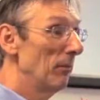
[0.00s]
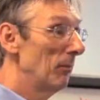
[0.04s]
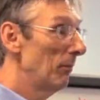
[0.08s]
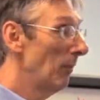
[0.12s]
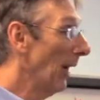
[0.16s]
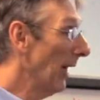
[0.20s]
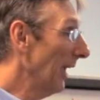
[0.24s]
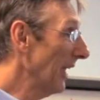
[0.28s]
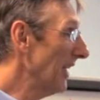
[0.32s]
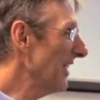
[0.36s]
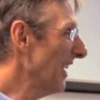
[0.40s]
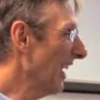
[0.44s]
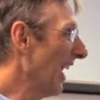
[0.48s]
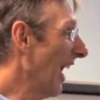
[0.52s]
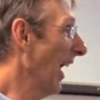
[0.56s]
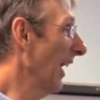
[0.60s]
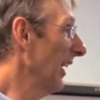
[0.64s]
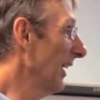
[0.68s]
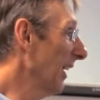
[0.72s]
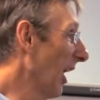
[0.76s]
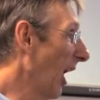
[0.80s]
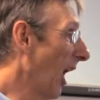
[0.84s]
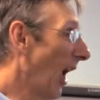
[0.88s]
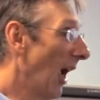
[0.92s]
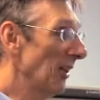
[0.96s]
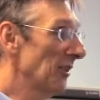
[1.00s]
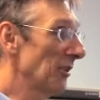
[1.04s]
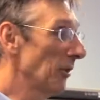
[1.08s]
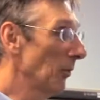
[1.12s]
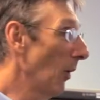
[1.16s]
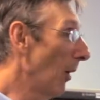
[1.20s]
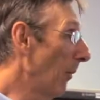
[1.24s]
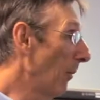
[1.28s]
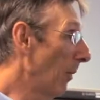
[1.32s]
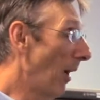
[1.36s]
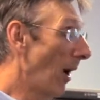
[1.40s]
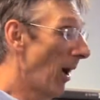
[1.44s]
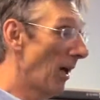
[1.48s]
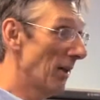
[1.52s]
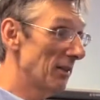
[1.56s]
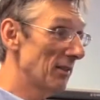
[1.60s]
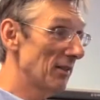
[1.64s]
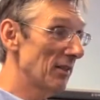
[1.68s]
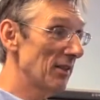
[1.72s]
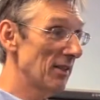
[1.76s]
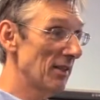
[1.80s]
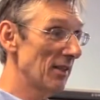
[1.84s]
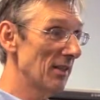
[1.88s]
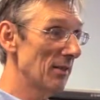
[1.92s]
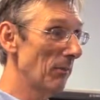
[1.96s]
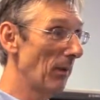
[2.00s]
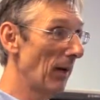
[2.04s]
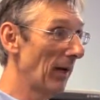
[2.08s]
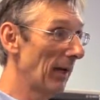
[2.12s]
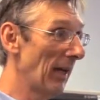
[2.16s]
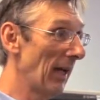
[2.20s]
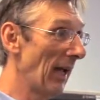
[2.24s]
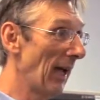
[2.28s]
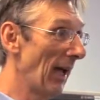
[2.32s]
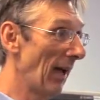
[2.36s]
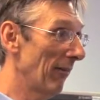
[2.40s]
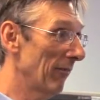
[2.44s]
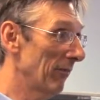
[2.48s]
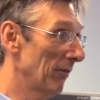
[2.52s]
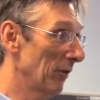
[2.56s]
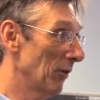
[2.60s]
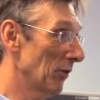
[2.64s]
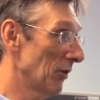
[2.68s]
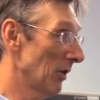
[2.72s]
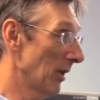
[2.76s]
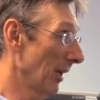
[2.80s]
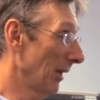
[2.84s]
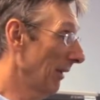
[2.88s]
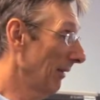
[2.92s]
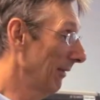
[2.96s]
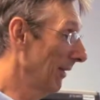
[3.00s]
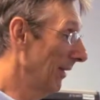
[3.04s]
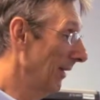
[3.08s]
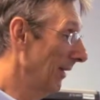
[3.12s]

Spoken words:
Buggy's a kind of car, so what parts does this buggy have usually?